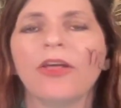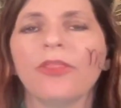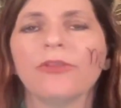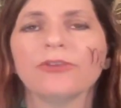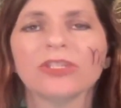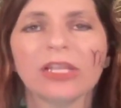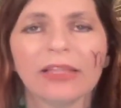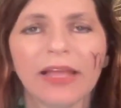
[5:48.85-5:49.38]

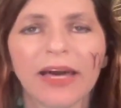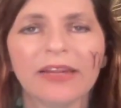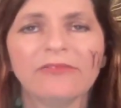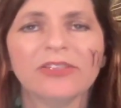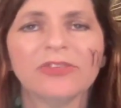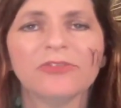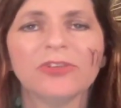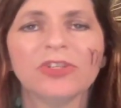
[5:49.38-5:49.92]
There's a lot of
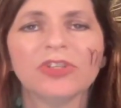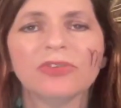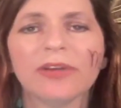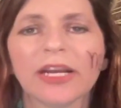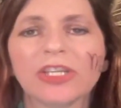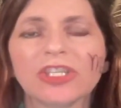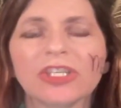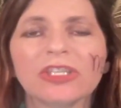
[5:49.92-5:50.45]
different
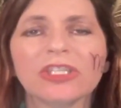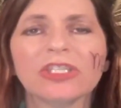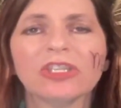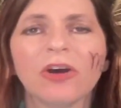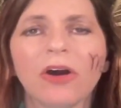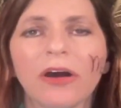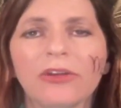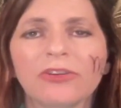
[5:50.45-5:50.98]
directions to
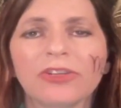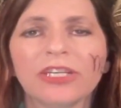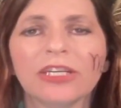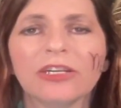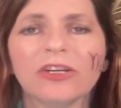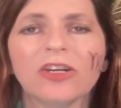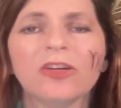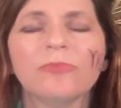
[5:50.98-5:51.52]
honor
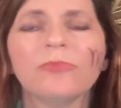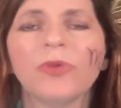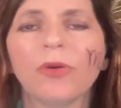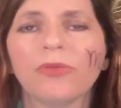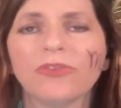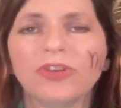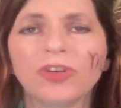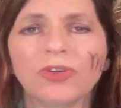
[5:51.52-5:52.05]
here,
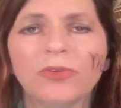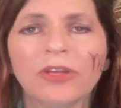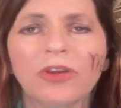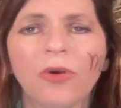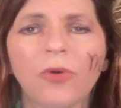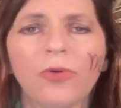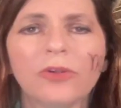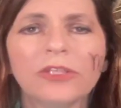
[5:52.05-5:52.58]
both new and
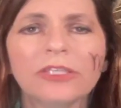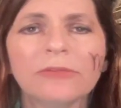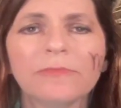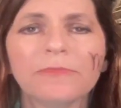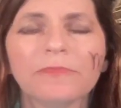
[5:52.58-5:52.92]
old.